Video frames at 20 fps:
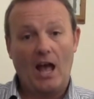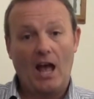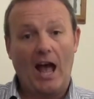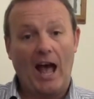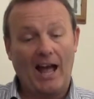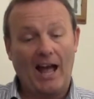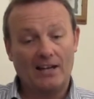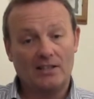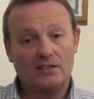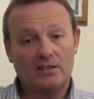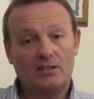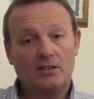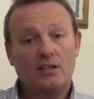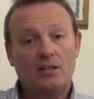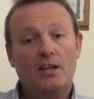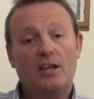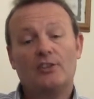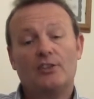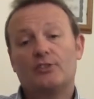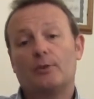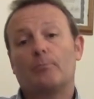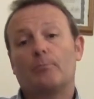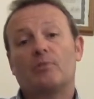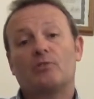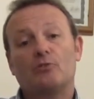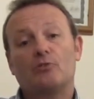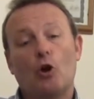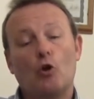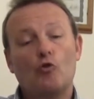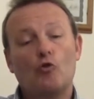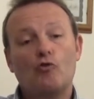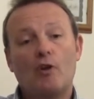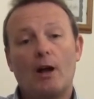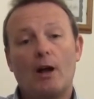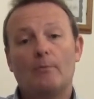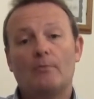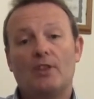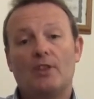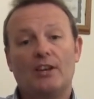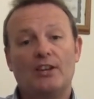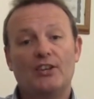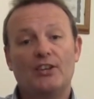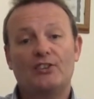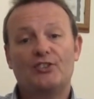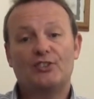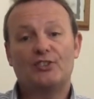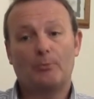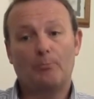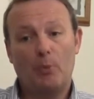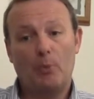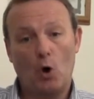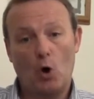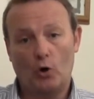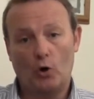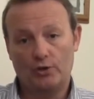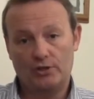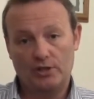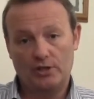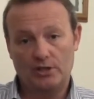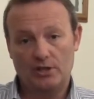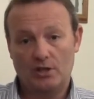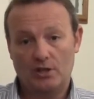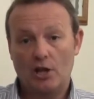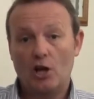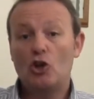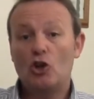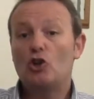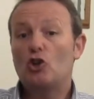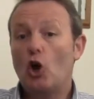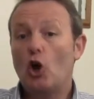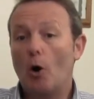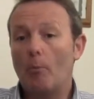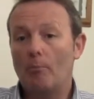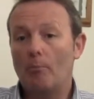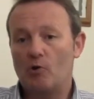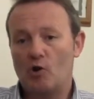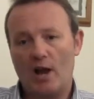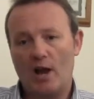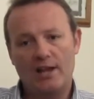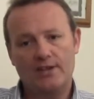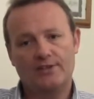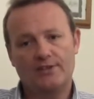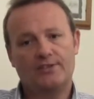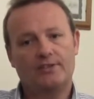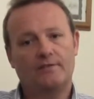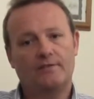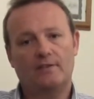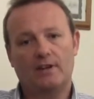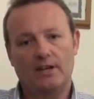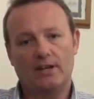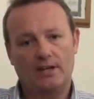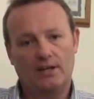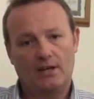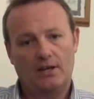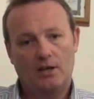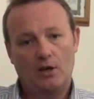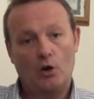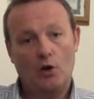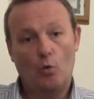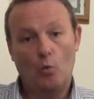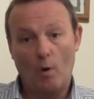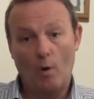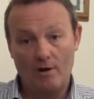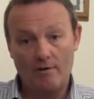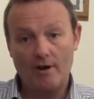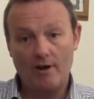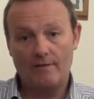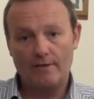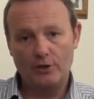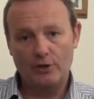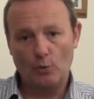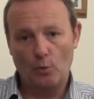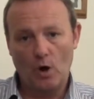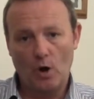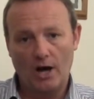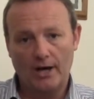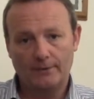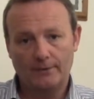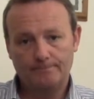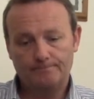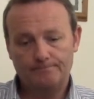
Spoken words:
and it's a program that is supported comprehensively wherever you are.